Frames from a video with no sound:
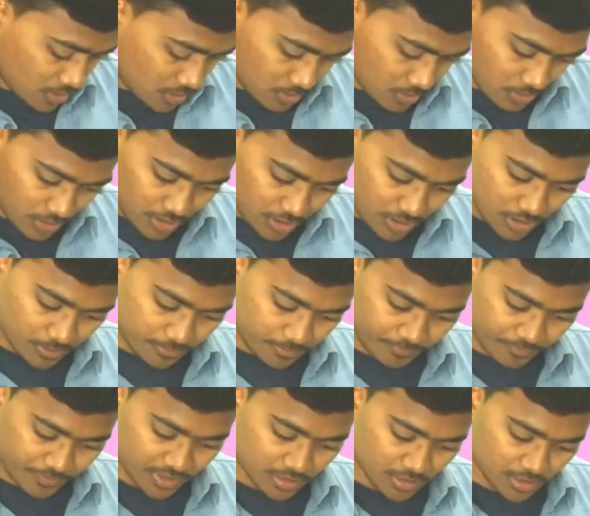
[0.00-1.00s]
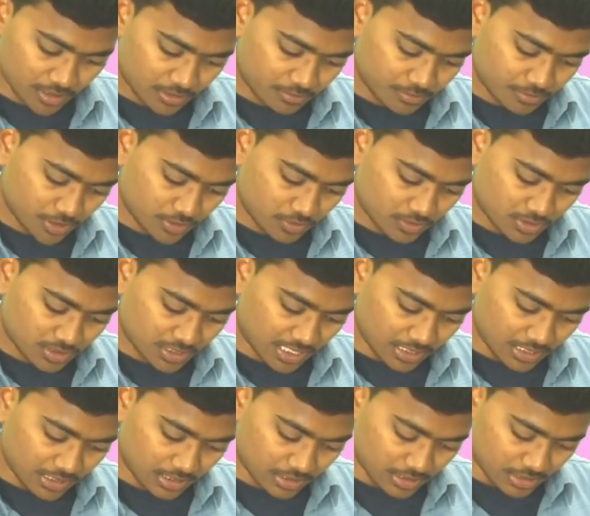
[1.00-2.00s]
Okay, let me use
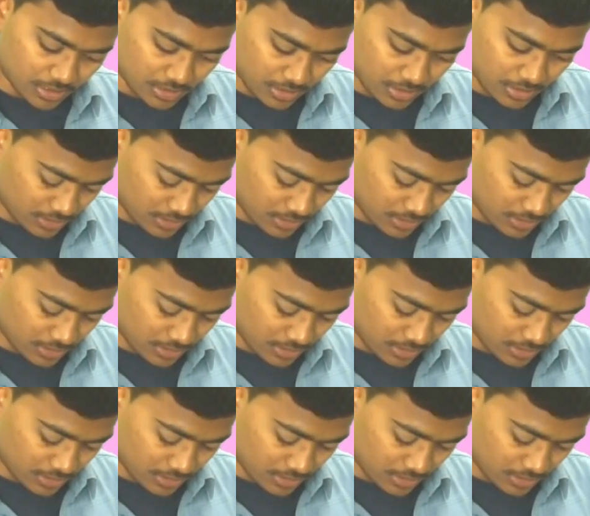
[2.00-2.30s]
calculator.